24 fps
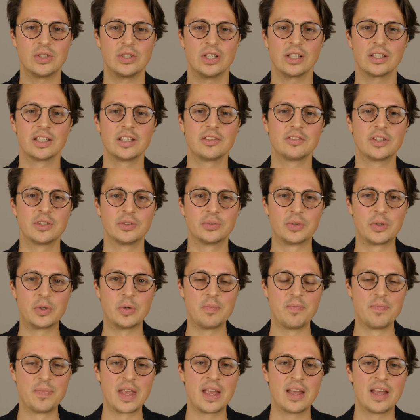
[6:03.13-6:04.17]
your living
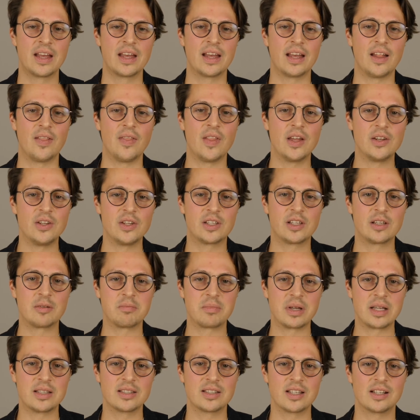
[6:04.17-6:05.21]
room. And then you can
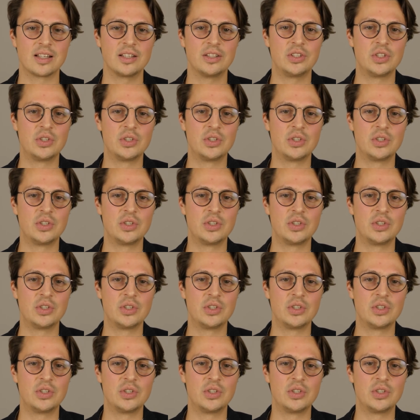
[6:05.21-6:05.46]
basically